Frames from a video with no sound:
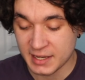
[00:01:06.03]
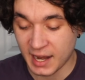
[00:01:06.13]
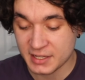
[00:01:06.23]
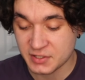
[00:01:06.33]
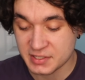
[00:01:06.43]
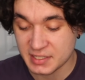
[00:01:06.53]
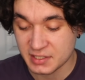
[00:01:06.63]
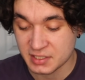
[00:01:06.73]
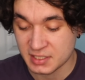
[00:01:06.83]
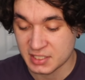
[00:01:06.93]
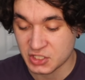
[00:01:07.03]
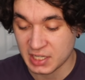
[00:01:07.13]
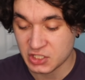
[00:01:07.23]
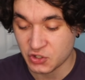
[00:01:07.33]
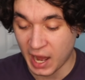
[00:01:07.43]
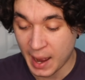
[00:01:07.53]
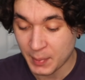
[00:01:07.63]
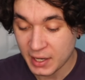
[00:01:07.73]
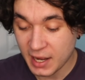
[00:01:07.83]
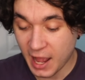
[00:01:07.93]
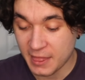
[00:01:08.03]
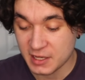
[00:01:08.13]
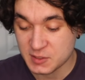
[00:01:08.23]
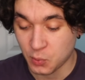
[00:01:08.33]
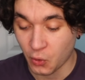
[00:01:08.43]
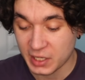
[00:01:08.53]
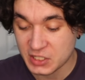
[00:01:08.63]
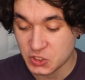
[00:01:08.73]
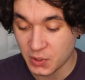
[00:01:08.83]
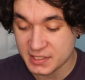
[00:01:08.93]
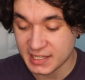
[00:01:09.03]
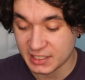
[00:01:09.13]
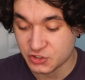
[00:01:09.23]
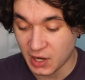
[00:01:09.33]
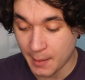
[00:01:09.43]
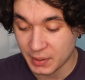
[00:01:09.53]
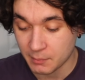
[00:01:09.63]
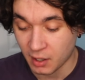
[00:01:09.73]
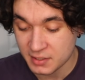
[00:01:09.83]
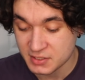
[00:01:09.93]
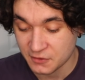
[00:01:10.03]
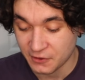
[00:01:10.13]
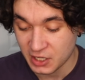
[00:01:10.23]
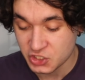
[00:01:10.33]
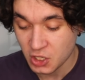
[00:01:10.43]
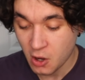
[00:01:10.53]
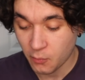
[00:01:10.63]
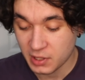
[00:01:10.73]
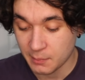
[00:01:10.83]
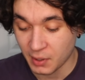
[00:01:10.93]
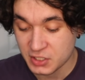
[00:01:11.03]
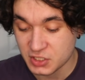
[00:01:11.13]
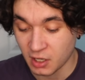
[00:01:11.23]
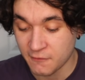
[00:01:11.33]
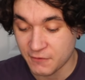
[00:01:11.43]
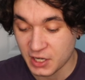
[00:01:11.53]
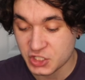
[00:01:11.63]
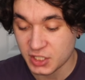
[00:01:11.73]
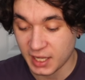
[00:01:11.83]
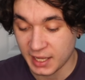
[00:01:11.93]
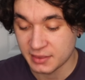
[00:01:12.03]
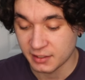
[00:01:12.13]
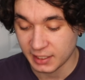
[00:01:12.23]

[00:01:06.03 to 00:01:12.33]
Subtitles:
then as you can see, there's a distinct trap, and then it's pointing to it saying trapping monster fish with a bunch of fish in the